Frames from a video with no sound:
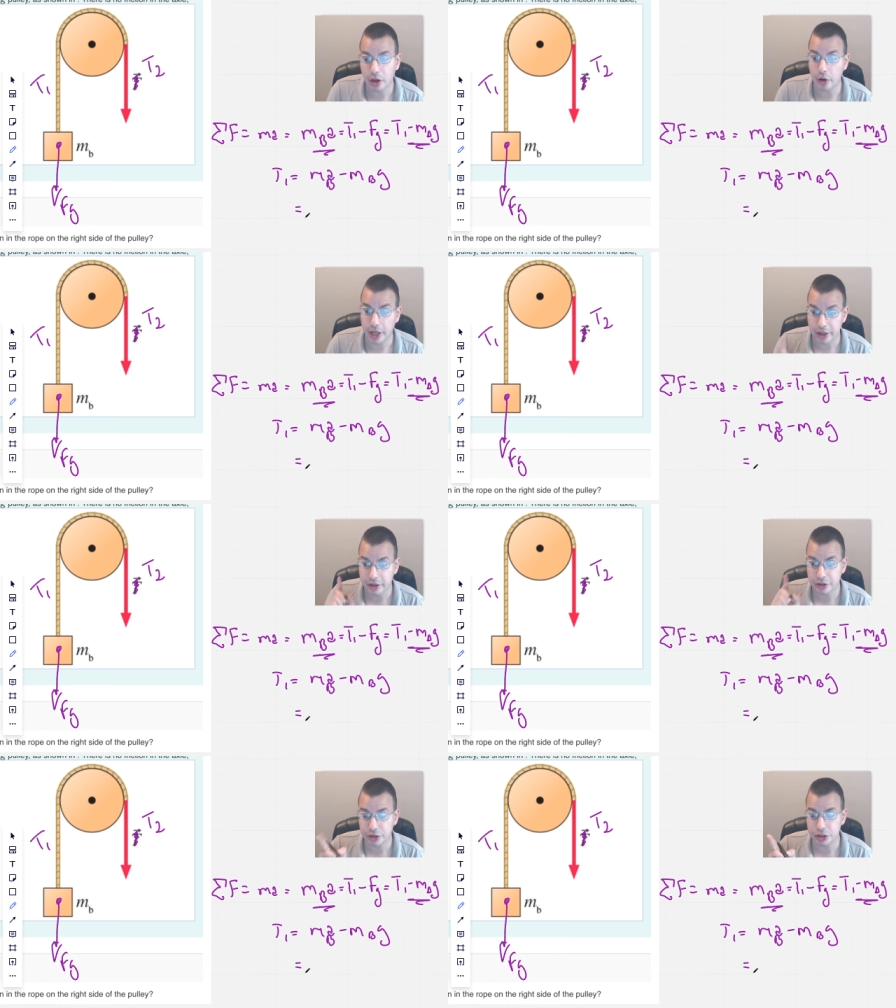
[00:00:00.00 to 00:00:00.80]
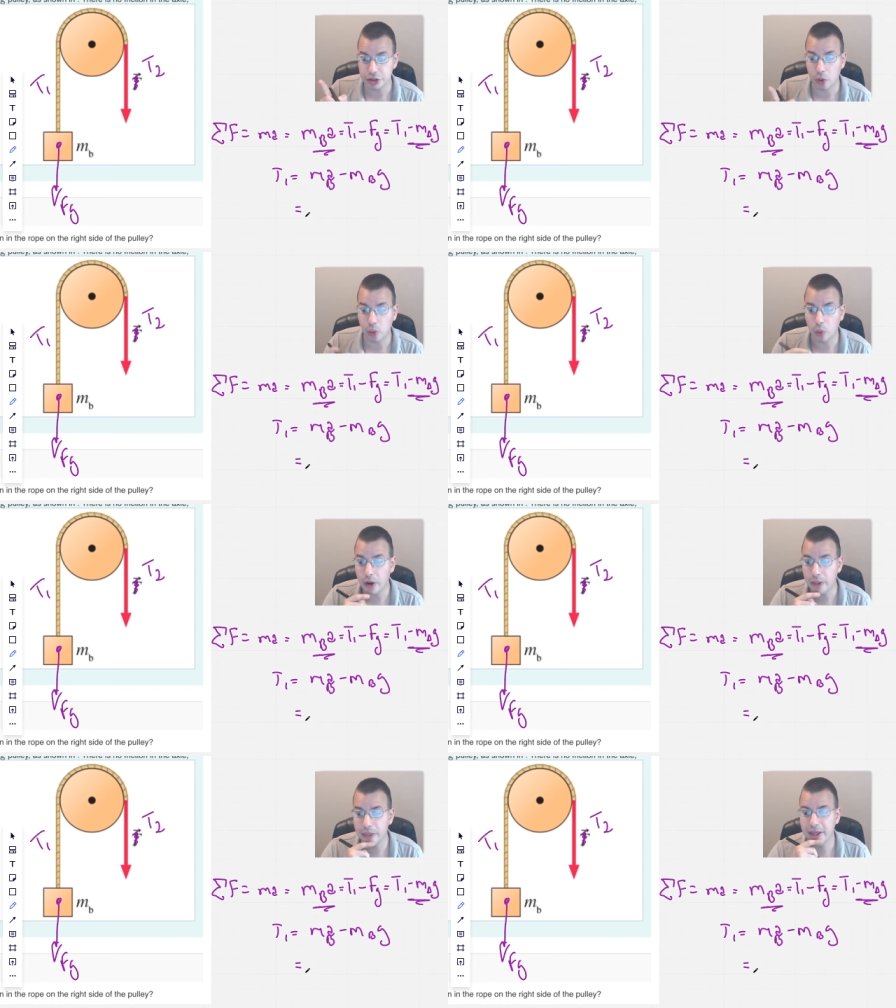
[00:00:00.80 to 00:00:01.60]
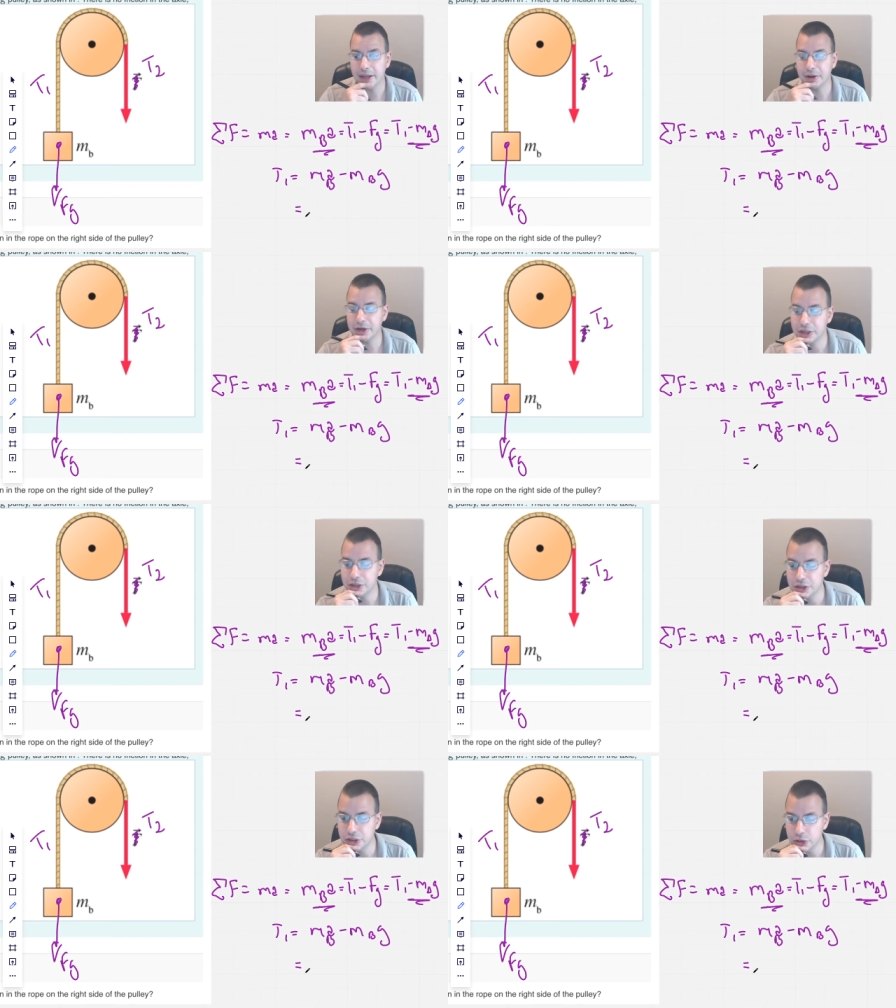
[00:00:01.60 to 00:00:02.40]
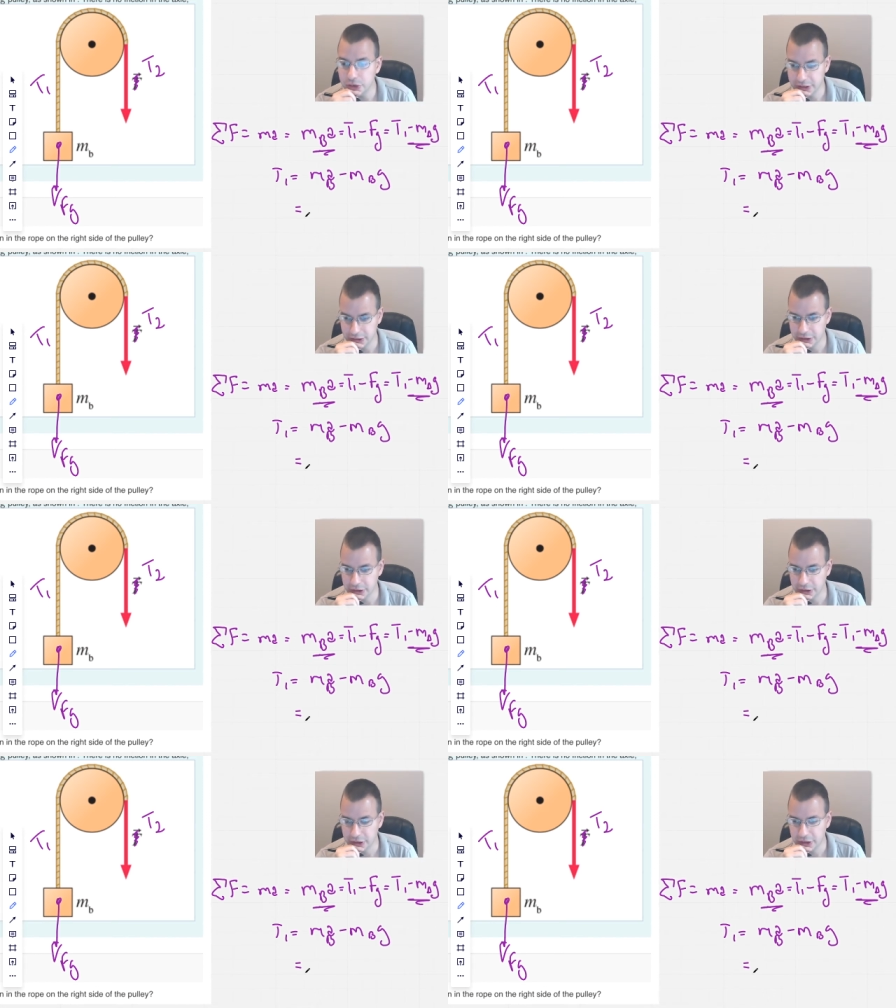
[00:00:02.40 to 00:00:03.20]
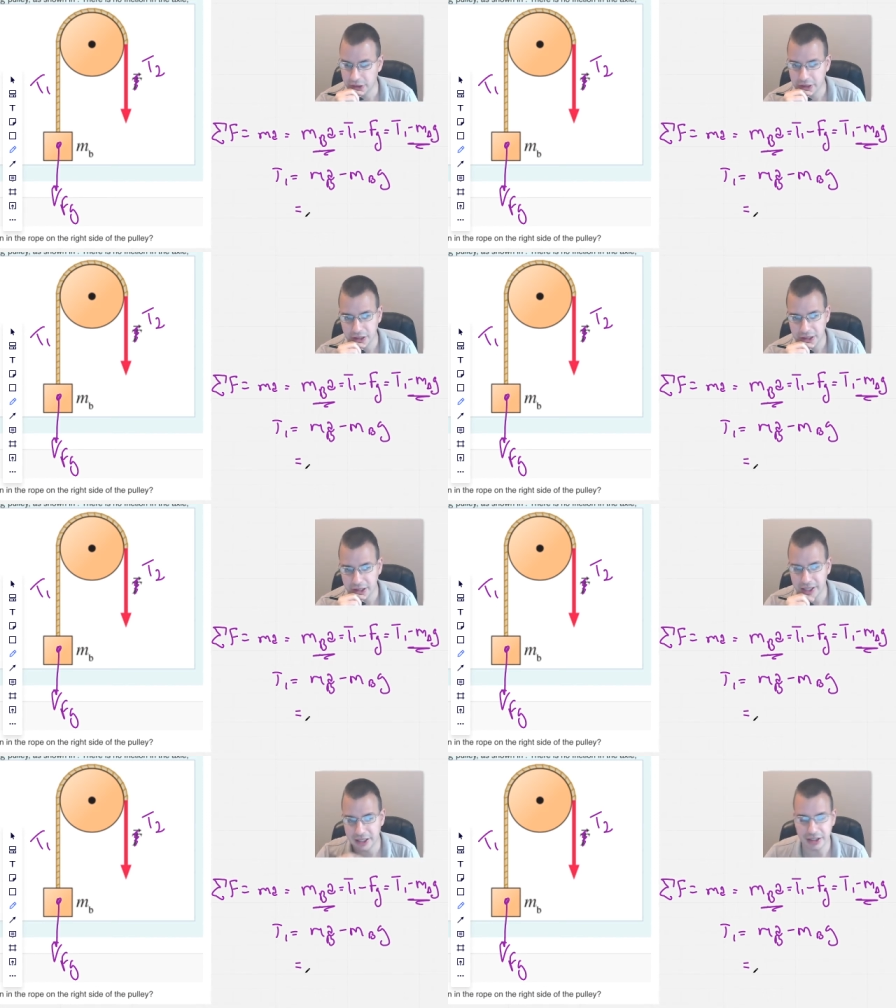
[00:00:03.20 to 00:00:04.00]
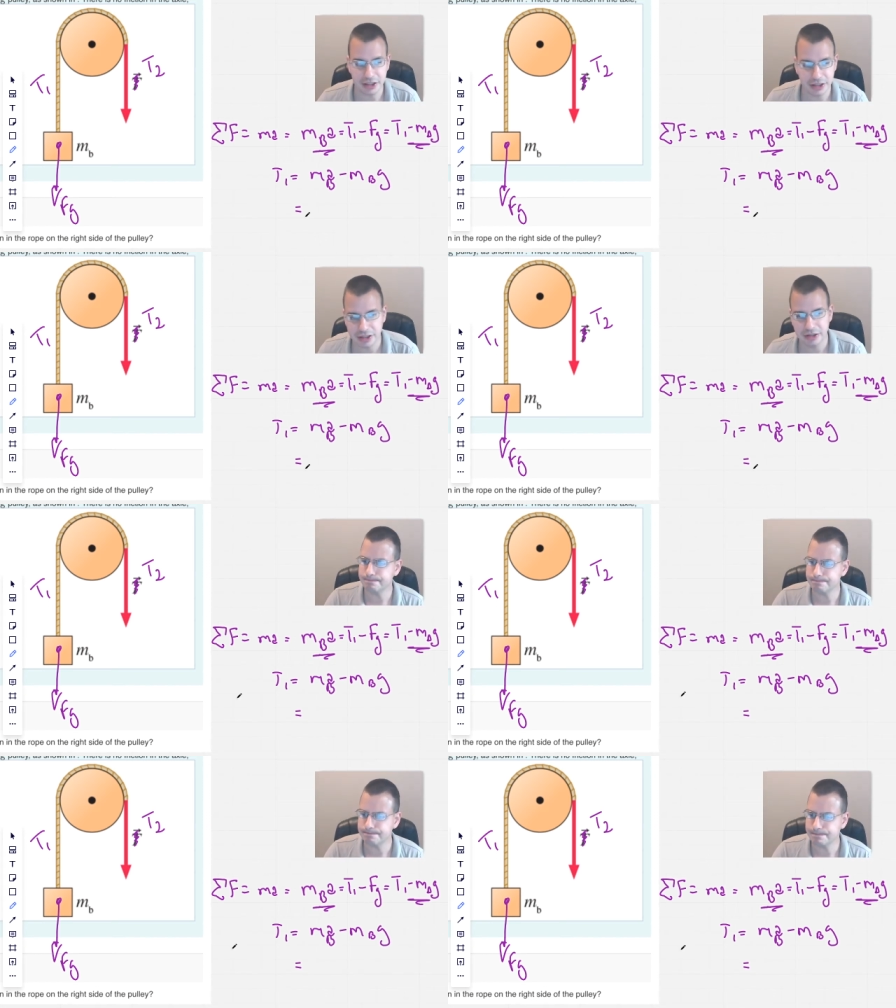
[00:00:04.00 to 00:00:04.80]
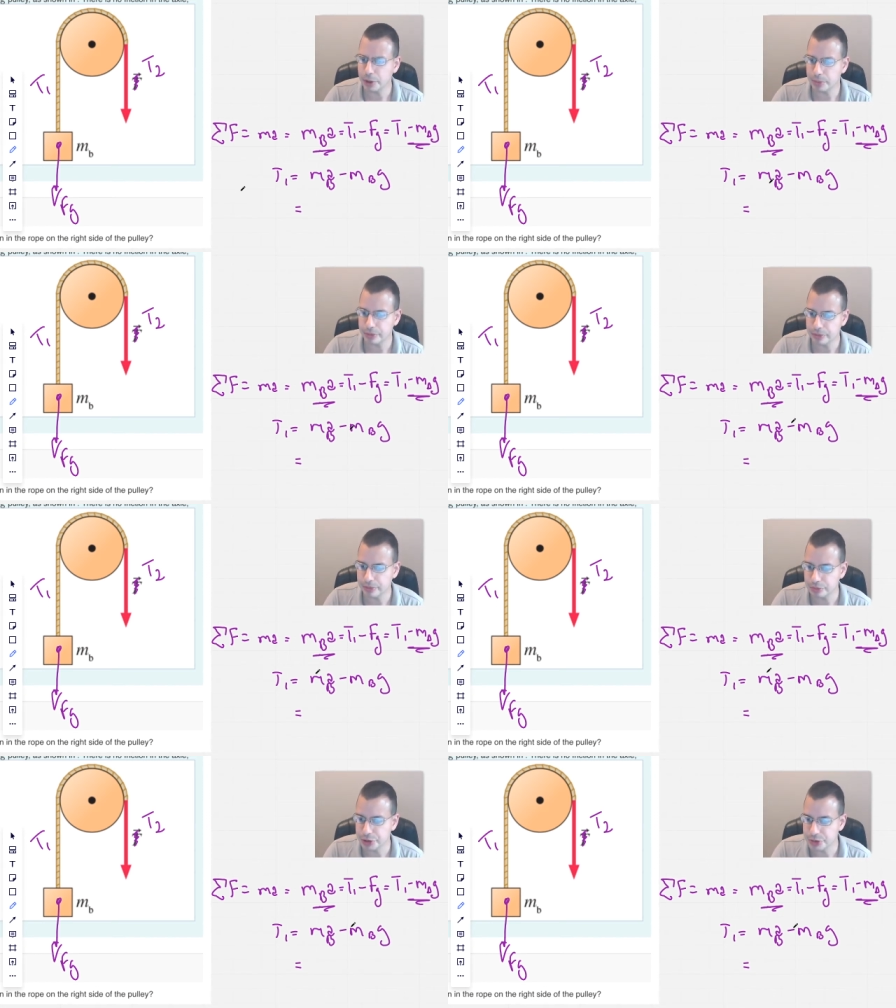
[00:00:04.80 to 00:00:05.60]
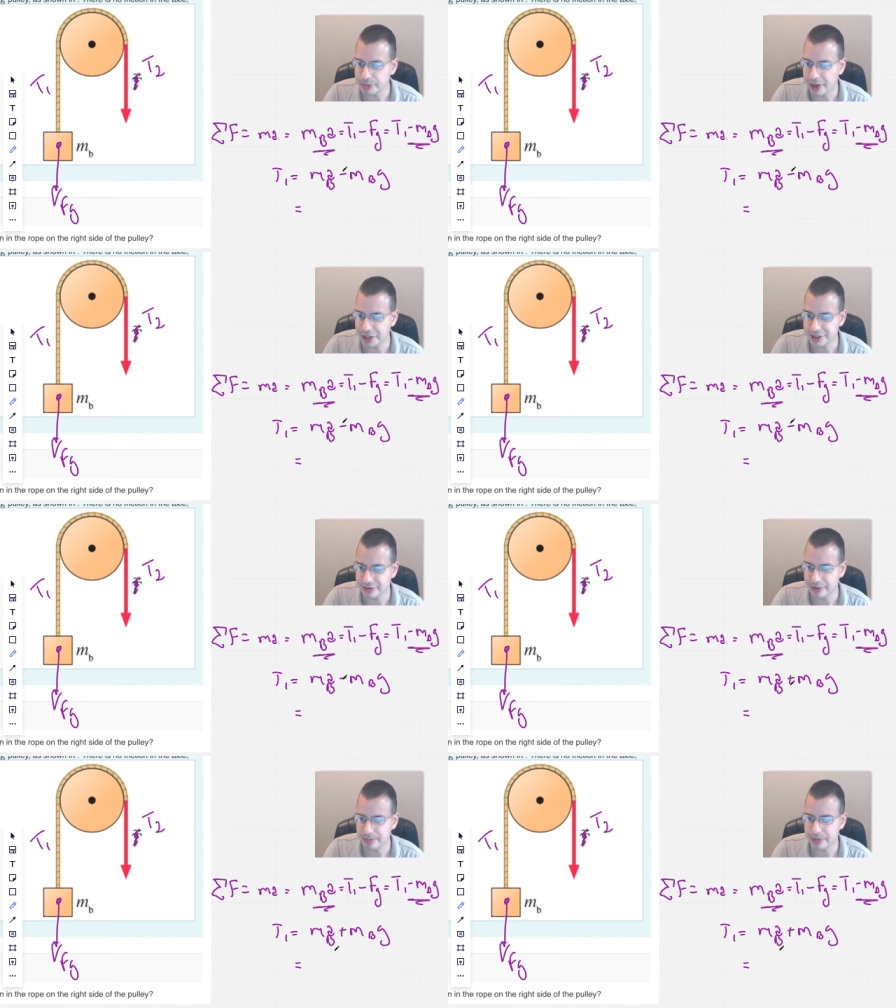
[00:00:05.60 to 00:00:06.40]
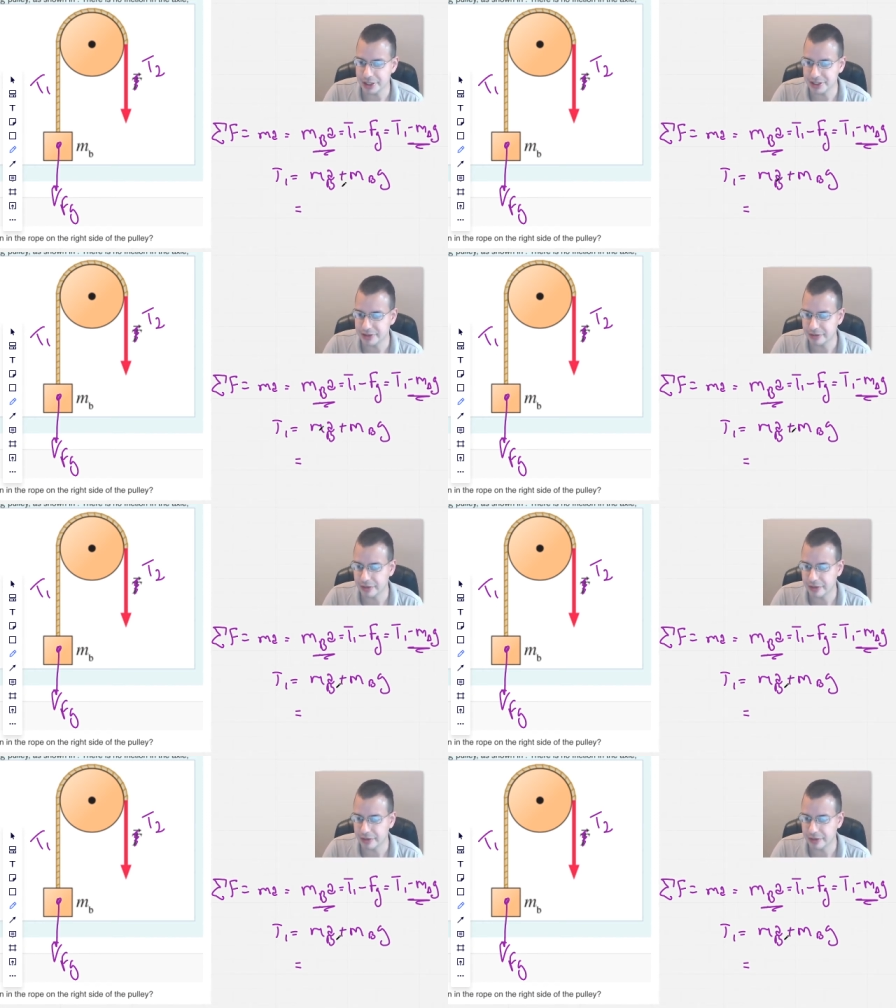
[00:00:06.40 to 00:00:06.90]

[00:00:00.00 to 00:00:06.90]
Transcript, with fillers: Okay, so one thing I'm going to do here is, nope, supposed to be positive, positive